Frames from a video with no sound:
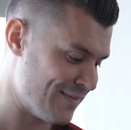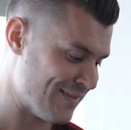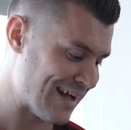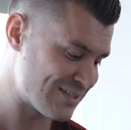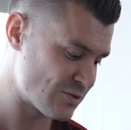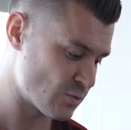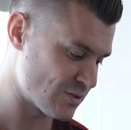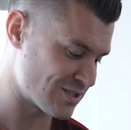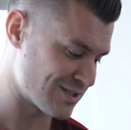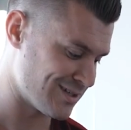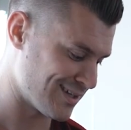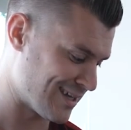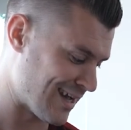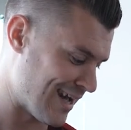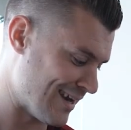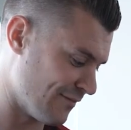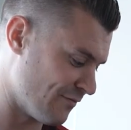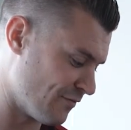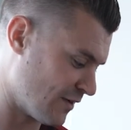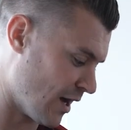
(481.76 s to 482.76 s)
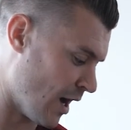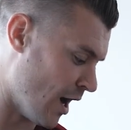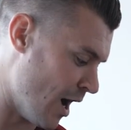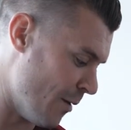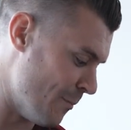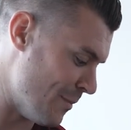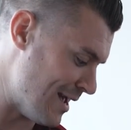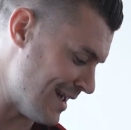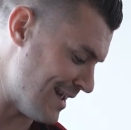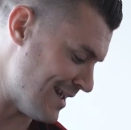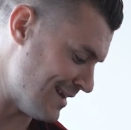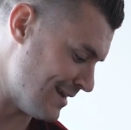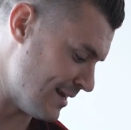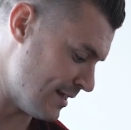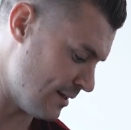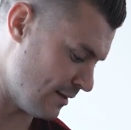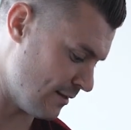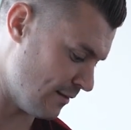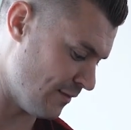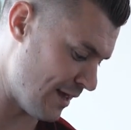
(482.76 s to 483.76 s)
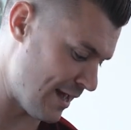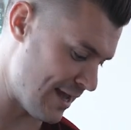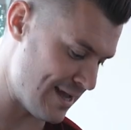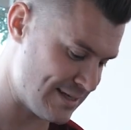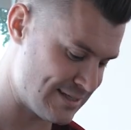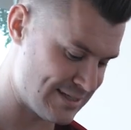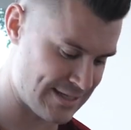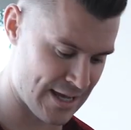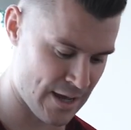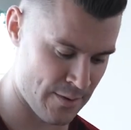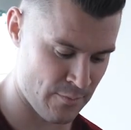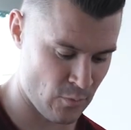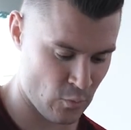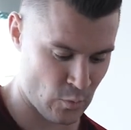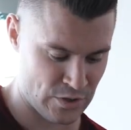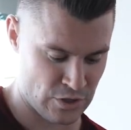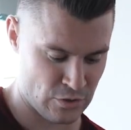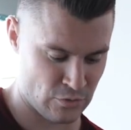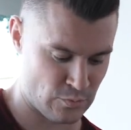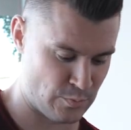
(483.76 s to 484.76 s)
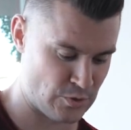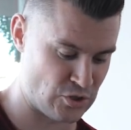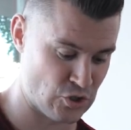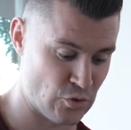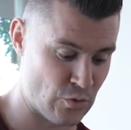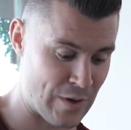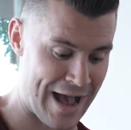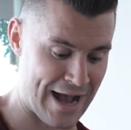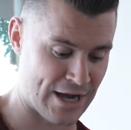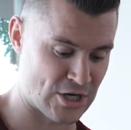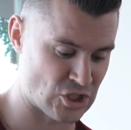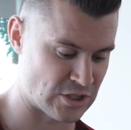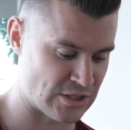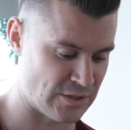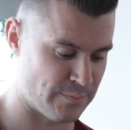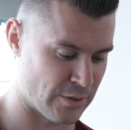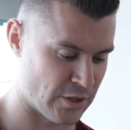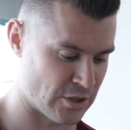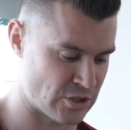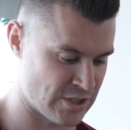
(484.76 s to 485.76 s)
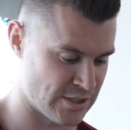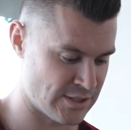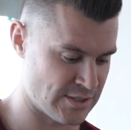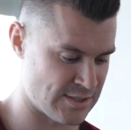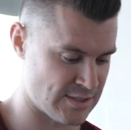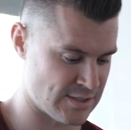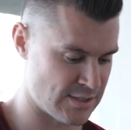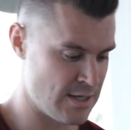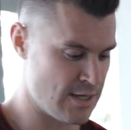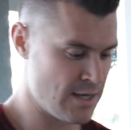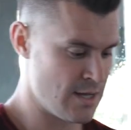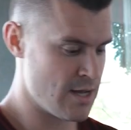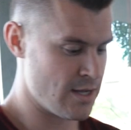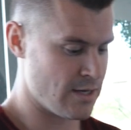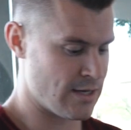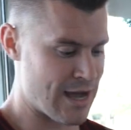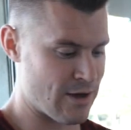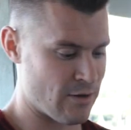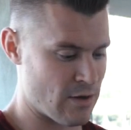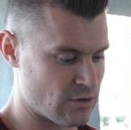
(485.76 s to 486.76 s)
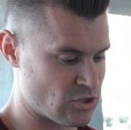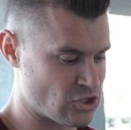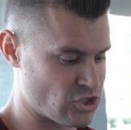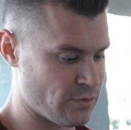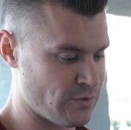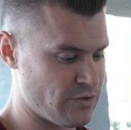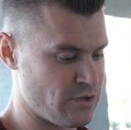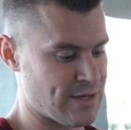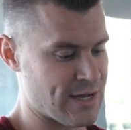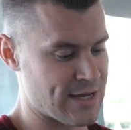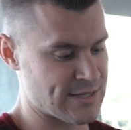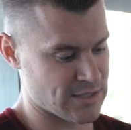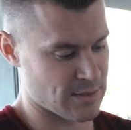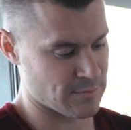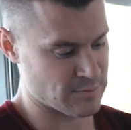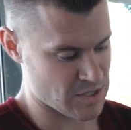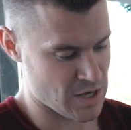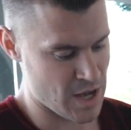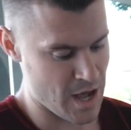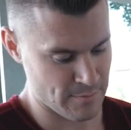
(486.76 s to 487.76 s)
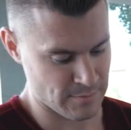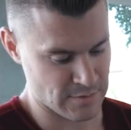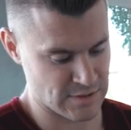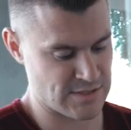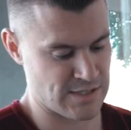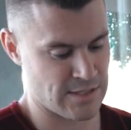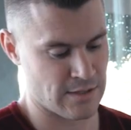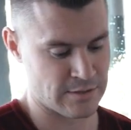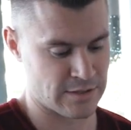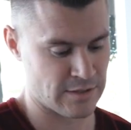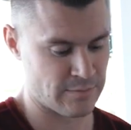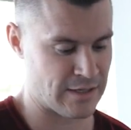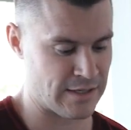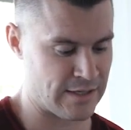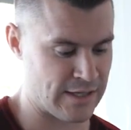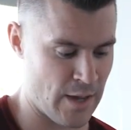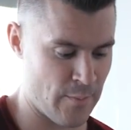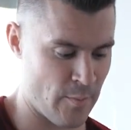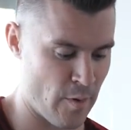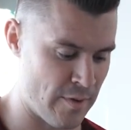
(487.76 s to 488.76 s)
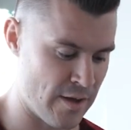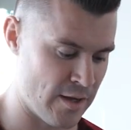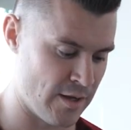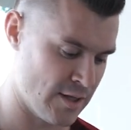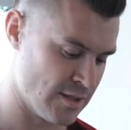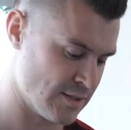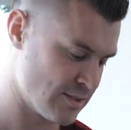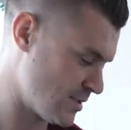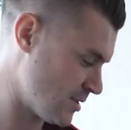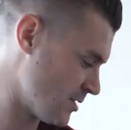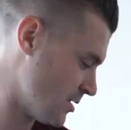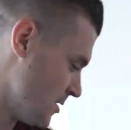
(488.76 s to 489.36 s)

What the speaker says: that's what's gonna kind of come in the ATM when you do actually purchase. Now I'll show with you guys up top. Let's see how good my cameraman is.